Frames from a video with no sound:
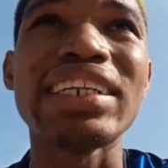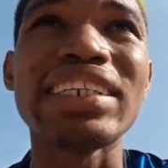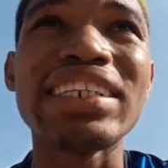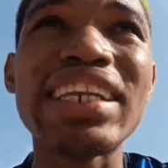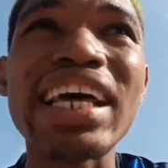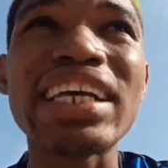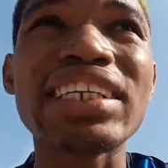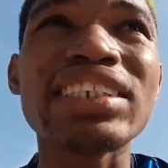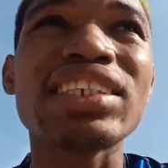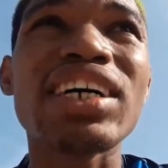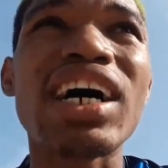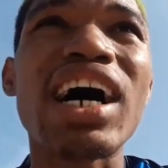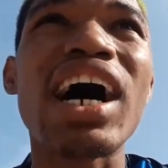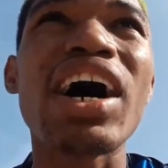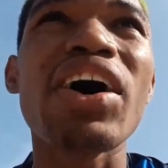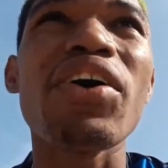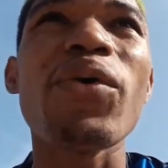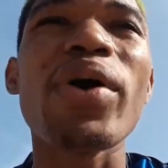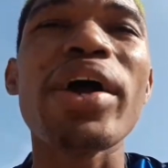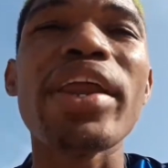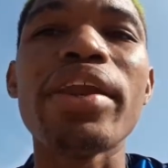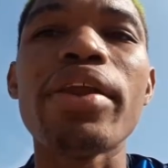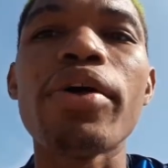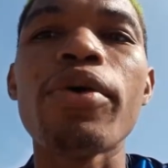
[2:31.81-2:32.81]
that's
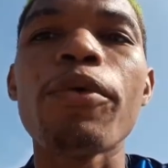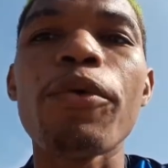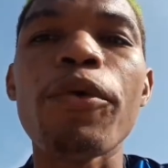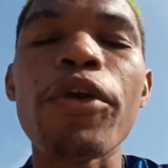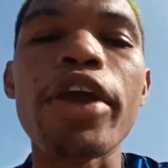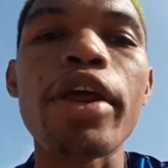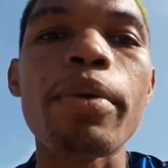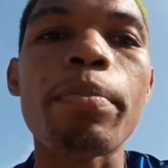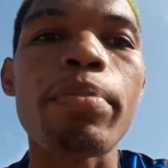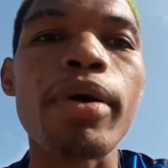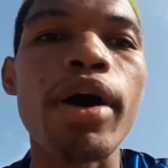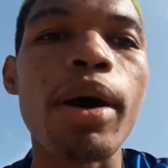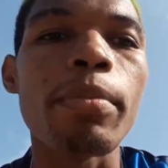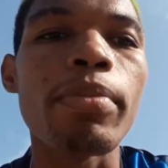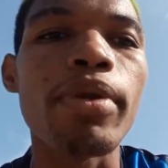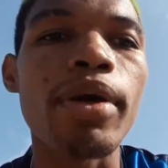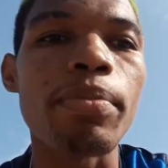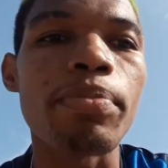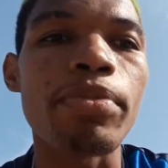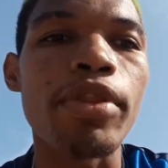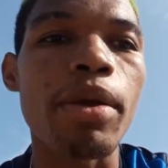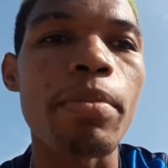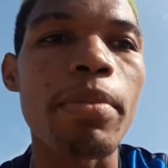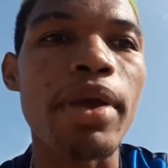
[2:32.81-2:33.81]
already the real
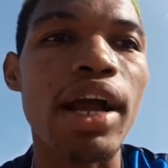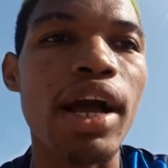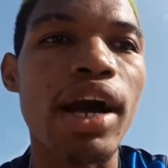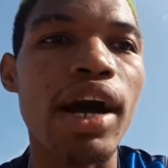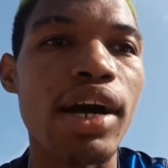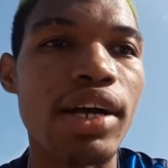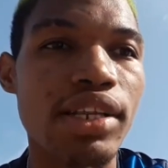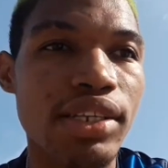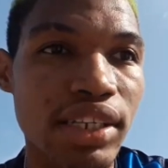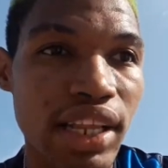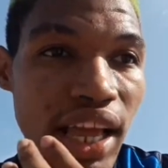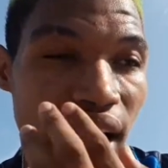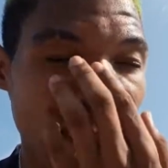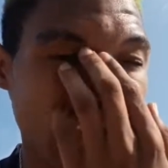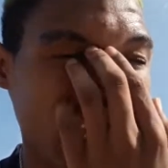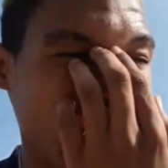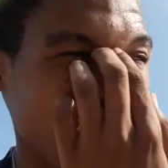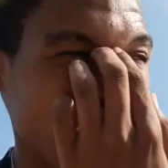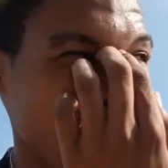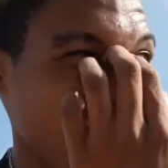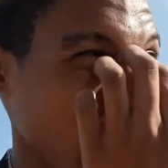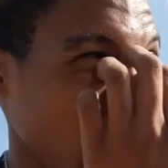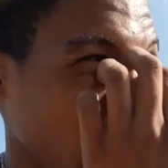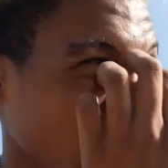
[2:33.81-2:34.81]
problem there, because like,